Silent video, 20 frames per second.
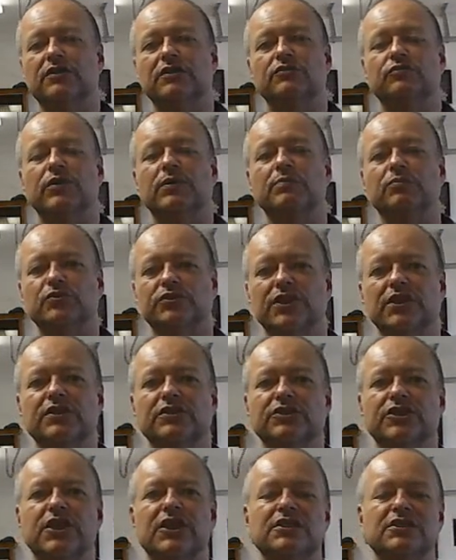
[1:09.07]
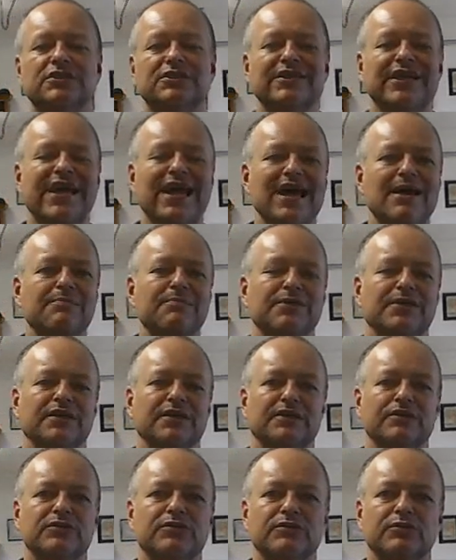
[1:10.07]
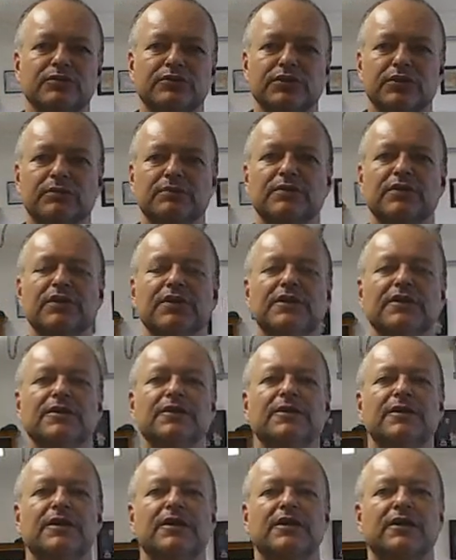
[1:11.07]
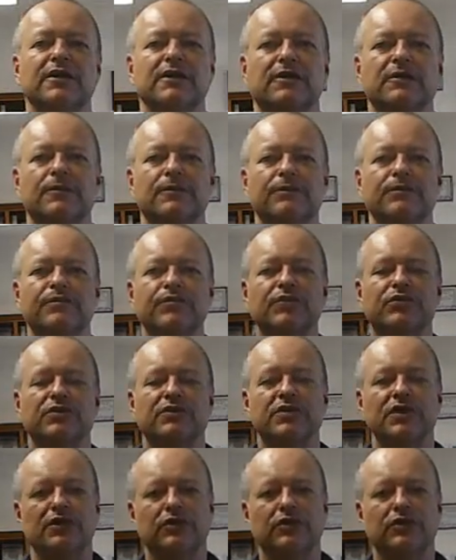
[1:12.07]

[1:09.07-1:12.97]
represent changes happening. Either the